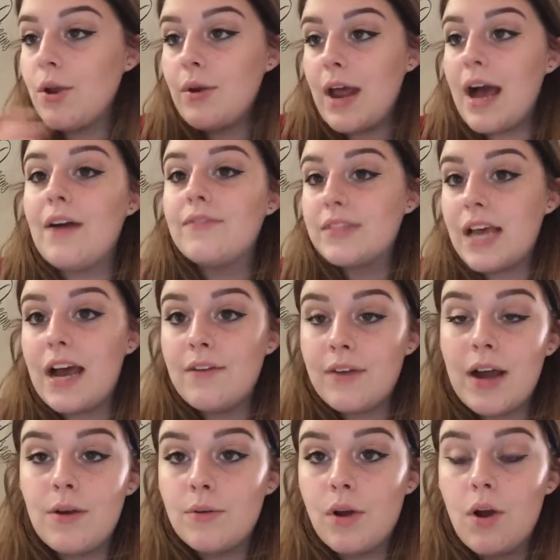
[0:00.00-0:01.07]
have to have
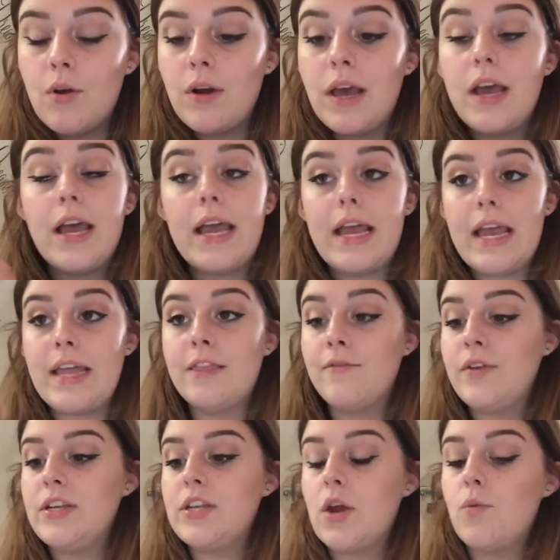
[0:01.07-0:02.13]
alcohol. Like in the
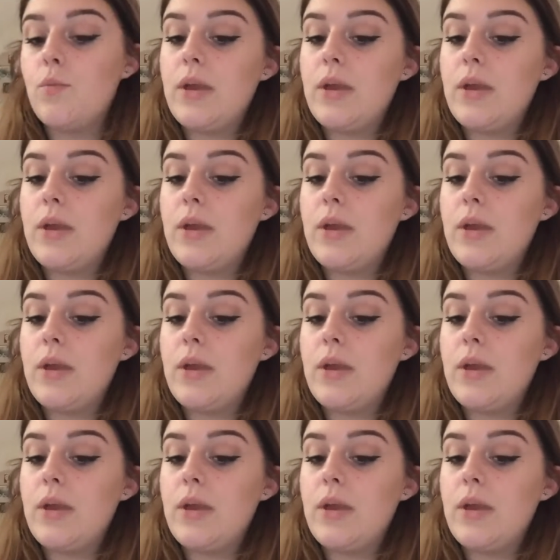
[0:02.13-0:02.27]
video,